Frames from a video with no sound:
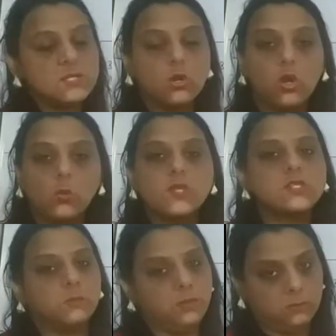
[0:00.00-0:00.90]
Always
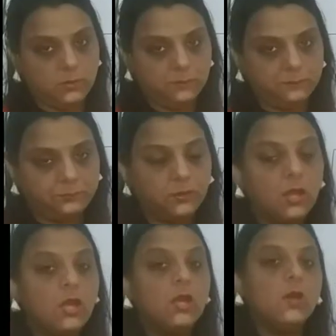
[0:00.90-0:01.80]
remember.
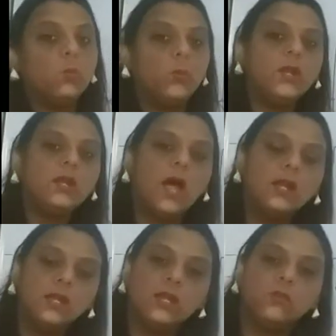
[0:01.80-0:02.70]
With
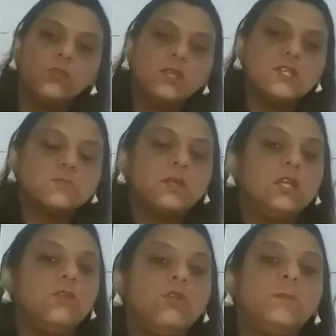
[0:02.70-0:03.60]
that, in advertisement,
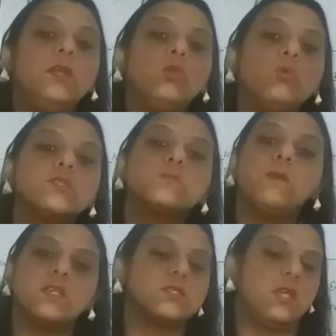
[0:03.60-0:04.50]
there will be no
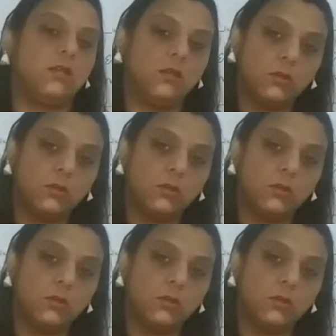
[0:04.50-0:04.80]
spacing,